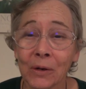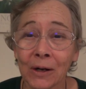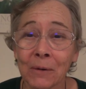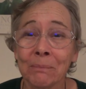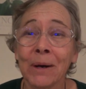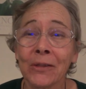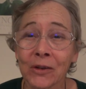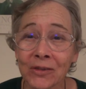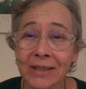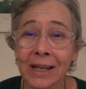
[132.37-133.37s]
um,
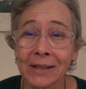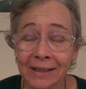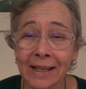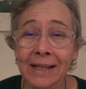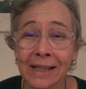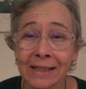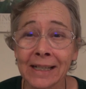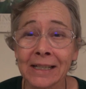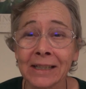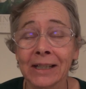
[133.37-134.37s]
mothers they they
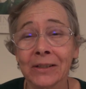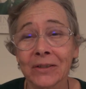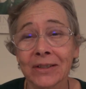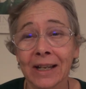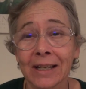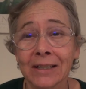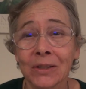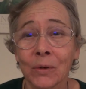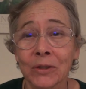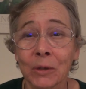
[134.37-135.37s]
need to understand
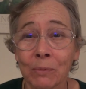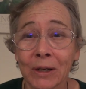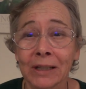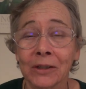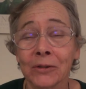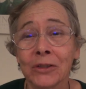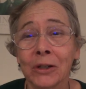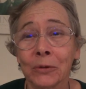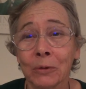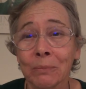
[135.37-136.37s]
so as to protect their
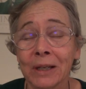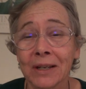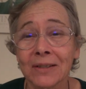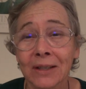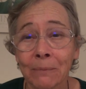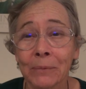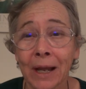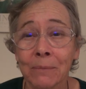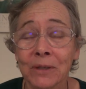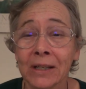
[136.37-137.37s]
children because
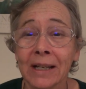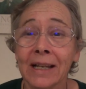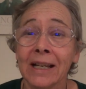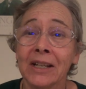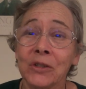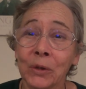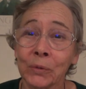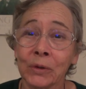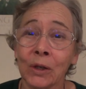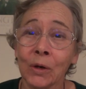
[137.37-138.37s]
sometimes
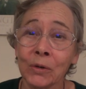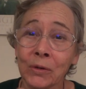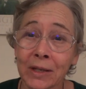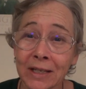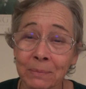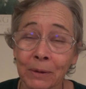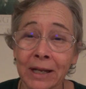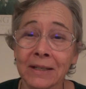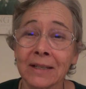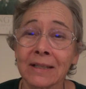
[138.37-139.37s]
children go to these
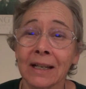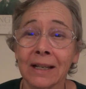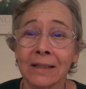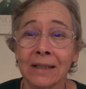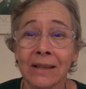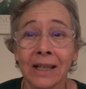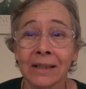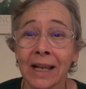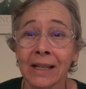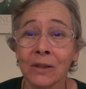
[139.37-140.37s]
places and
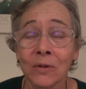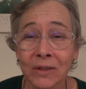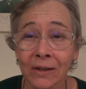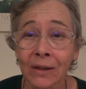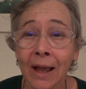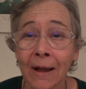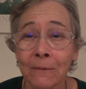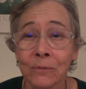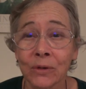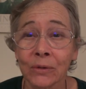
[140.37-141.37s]
then they lose their
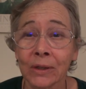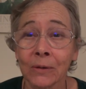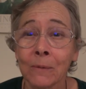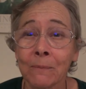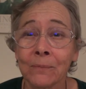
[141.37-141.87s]
lives, you know.